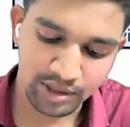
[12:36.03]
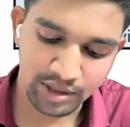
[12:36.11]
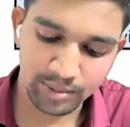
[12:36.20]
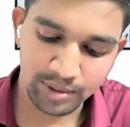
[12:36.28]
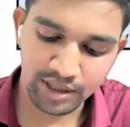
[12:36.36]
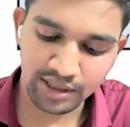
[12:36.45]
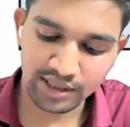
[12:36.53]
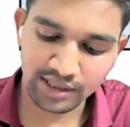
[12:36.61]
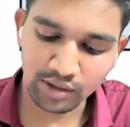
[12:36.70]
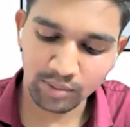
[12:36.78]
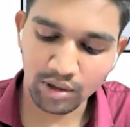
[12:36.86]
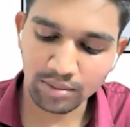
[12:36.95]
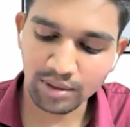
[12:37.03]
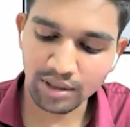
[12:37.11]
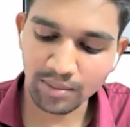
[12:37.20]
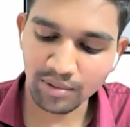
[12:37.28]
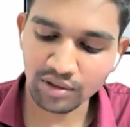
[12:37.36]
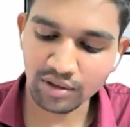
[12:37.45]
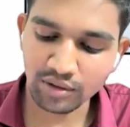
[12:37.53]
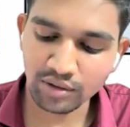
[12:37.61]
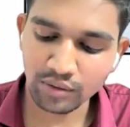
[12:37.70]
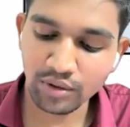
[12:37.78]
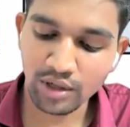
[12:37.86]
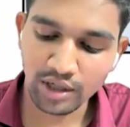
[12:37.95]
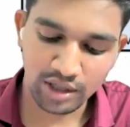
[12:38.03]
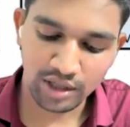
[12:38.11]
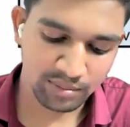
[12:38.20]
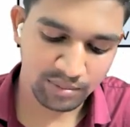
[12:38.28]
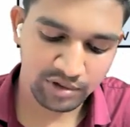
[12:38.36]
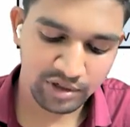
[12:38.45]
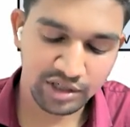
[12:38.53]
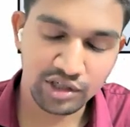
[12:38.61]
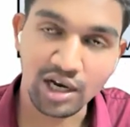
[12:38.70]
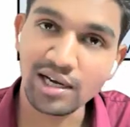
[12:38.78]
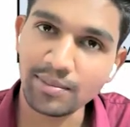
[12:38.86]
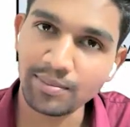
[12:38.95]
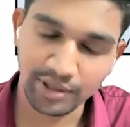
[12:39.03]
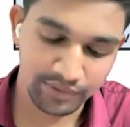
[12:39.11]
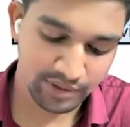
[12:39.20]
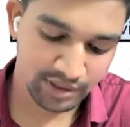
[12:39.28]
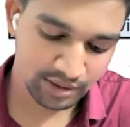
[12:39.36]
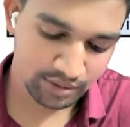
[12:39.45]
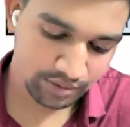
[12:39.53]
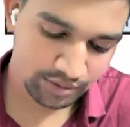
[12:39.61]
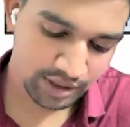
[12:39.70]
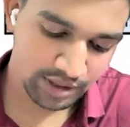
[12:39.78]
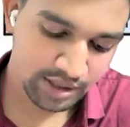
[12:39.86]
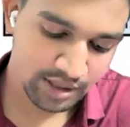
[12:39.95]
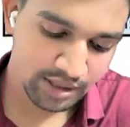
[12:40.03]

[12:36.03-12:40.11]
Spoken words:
Therefore, in case of conflict among the two, MOA shall prevail. Okay.